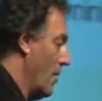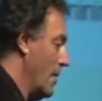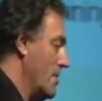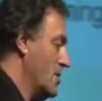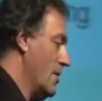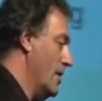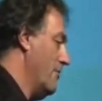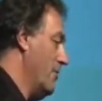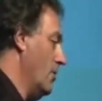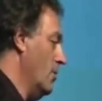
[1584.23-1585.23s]
web, there's quite a
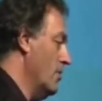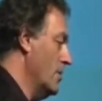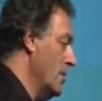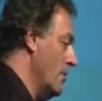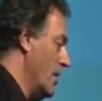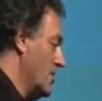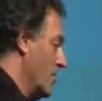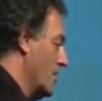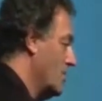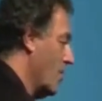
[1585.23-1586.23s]
few things
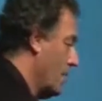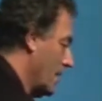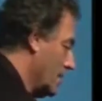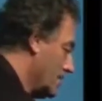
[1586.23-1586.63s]
on this topic.